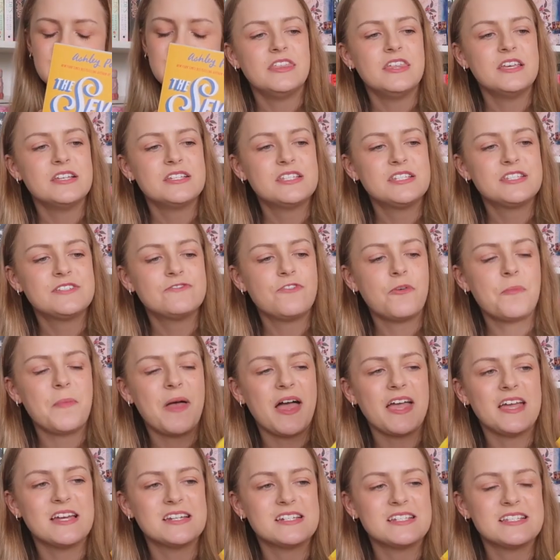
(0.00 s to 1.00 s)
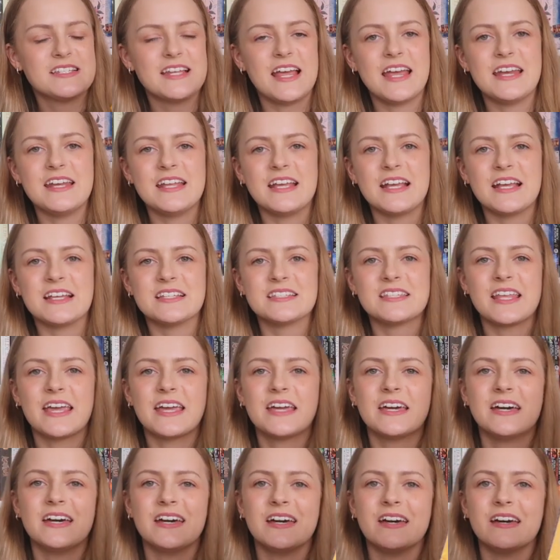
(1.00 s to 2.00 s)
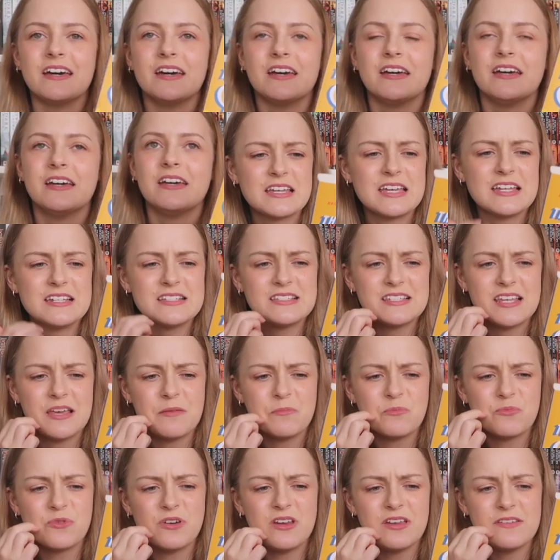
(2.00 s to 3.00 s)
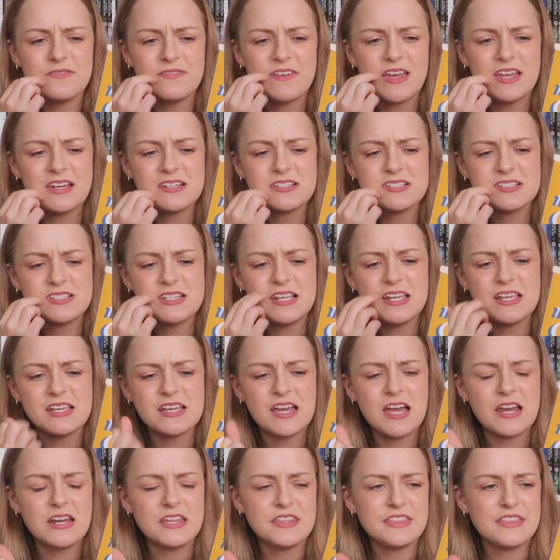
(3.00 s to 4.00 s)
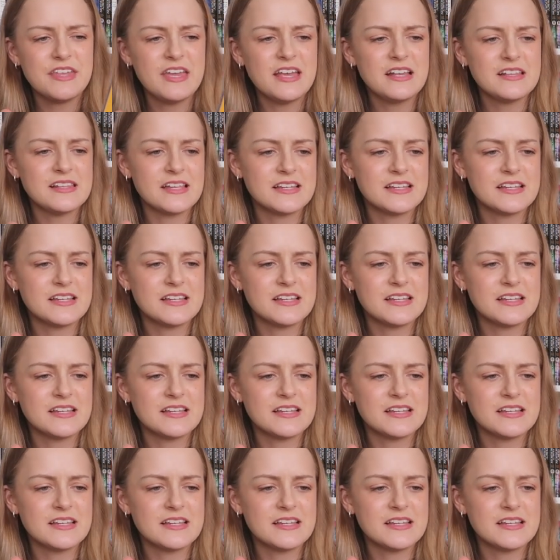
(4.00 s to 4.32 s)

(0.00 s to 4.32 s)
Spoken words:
This, from my understanding, is like a contemporary fantasy kind of thing.